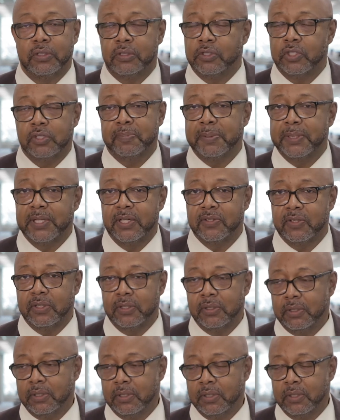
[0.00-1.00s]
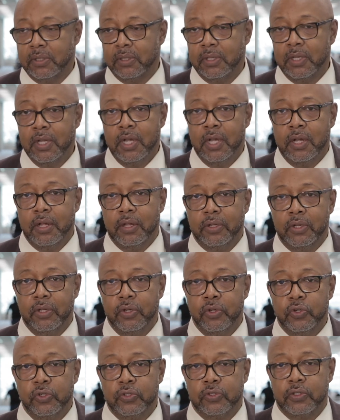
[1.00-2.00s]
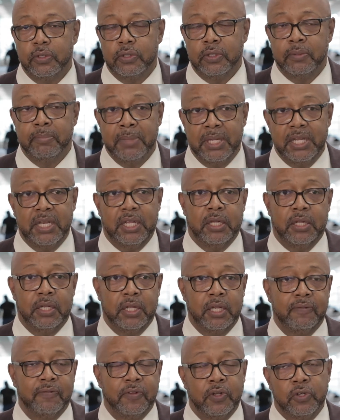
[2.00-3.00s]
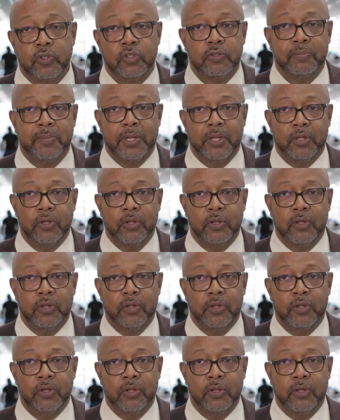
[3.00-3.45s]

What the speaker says: just because of the news, the media, not even the news media.